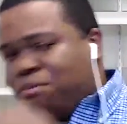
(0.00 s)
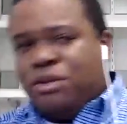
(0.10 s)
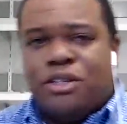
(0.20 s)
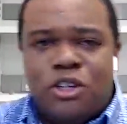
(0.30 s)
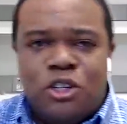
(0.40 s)

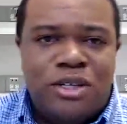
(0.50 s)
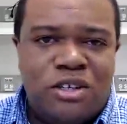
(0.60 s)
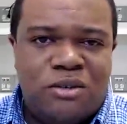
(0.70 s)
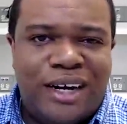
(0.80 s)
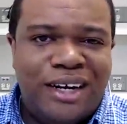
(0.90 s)
excuse me,
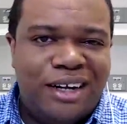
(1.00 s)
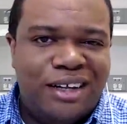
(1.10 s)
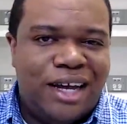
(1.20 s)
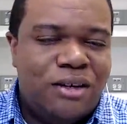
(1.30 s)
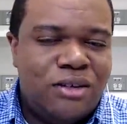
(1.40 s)
to write
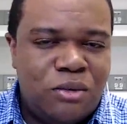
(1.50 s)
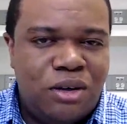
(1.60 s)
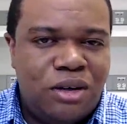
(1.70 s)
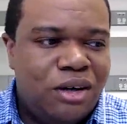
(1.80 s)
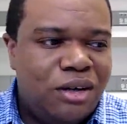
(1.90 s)

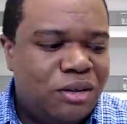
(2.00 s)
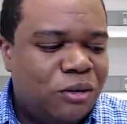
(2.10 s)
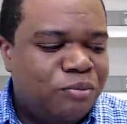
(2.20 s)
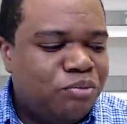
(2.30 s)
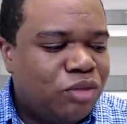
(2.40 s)
1,000-word
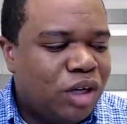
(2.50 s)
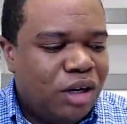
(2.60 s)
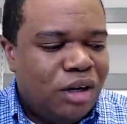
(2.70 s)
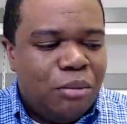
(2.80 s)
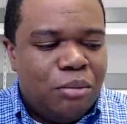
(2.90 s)
article,
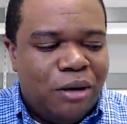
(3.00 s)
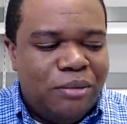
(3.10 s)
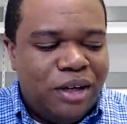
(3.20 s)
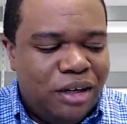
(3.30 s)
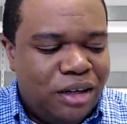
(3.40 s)

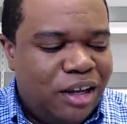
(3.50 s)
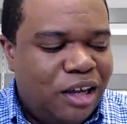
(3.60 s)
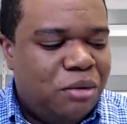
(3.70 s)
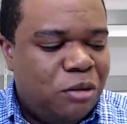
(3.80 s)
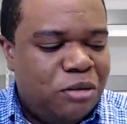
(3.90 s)
probably in the
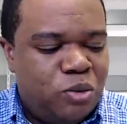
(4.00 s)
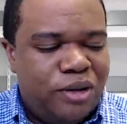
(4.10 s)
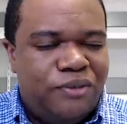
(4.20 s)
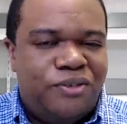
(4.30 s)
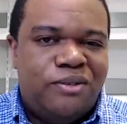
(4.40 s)
neighborhood
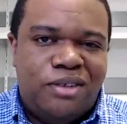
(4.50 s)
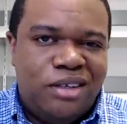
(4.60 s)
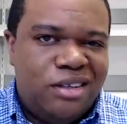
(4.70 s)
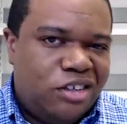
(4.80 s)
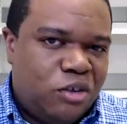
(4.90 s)
between
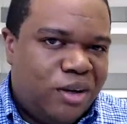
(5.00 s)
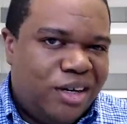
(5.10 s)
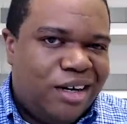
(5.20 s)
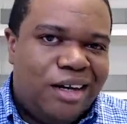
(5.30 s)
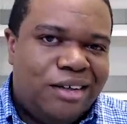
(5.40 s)
$15 and
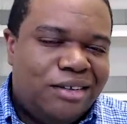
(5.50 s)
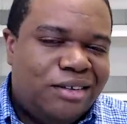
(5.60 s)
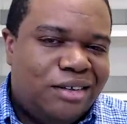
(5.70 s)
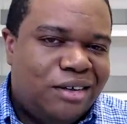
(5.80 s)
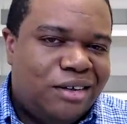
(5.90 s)
$20
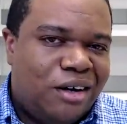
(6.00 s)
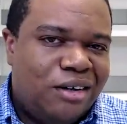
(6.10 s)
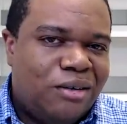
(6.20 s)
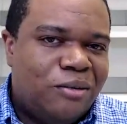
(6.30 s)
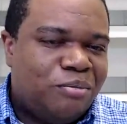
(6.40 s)
an
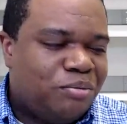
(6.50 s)
article.